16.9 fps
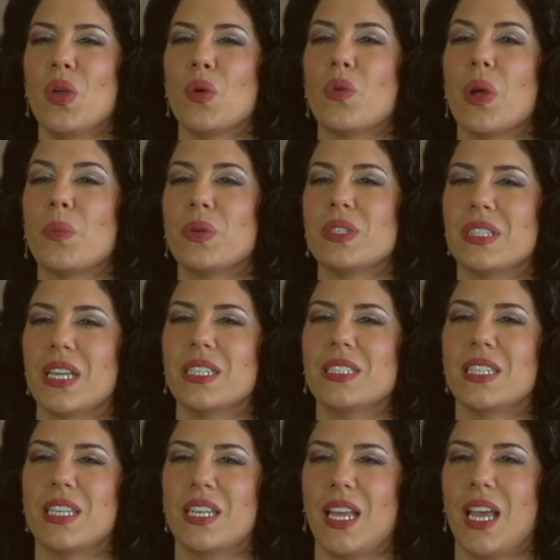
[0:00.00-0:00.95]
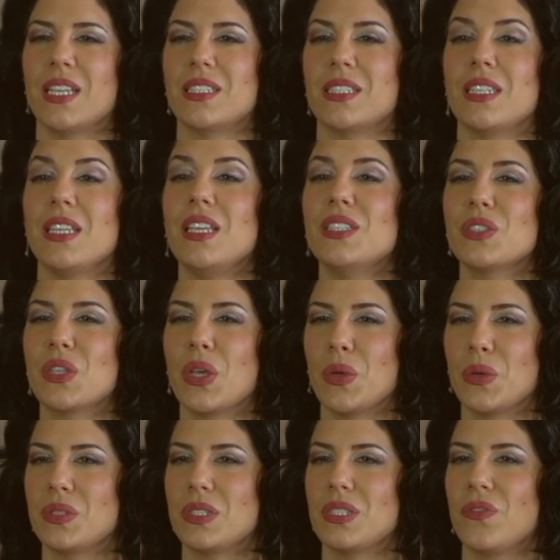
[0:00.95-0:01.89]
represented as an East
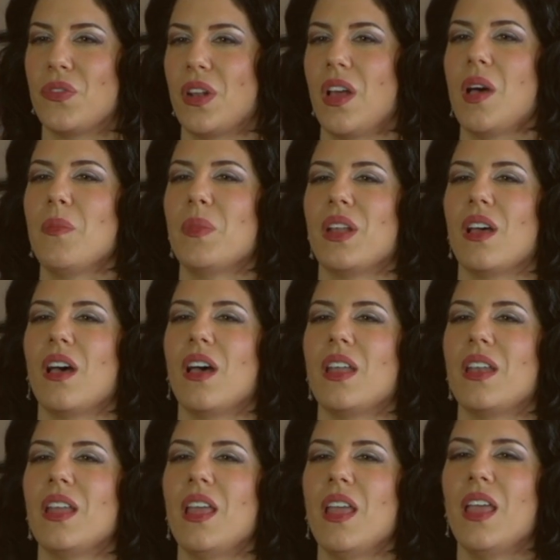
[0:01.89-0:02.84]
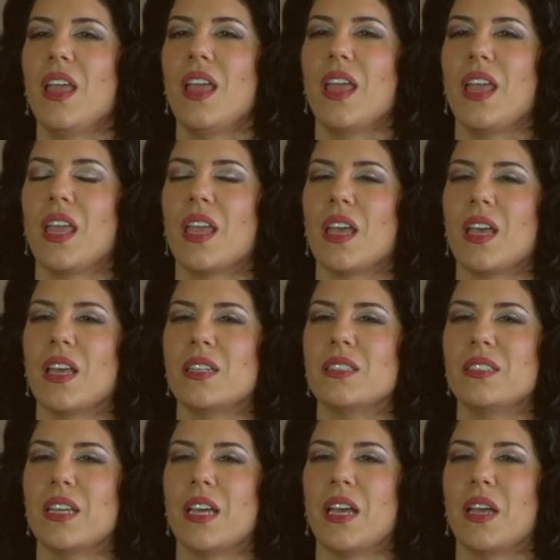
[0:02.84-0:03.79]
Coast phenomenon.
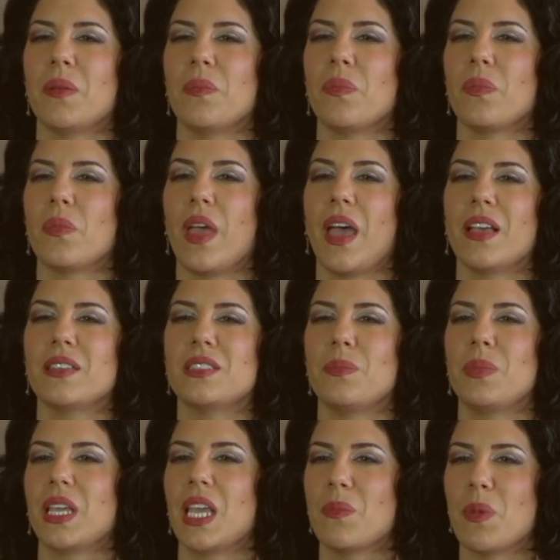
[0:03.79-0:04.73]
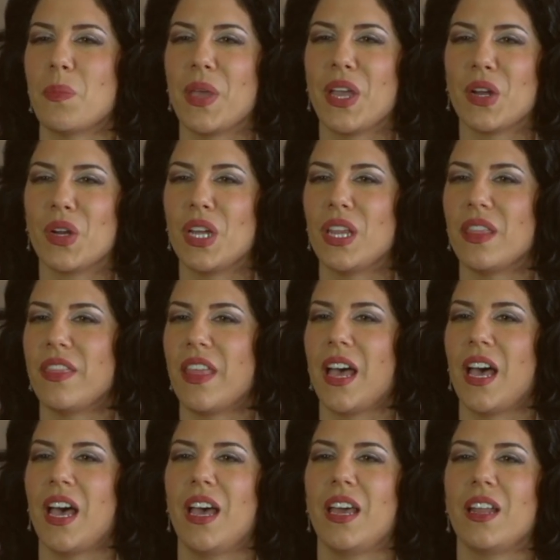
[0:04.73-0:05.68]
And as it became apparent
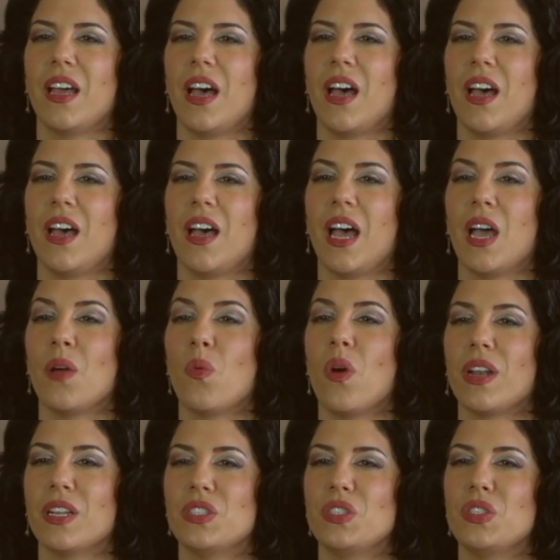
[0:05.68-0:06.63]
that I wanted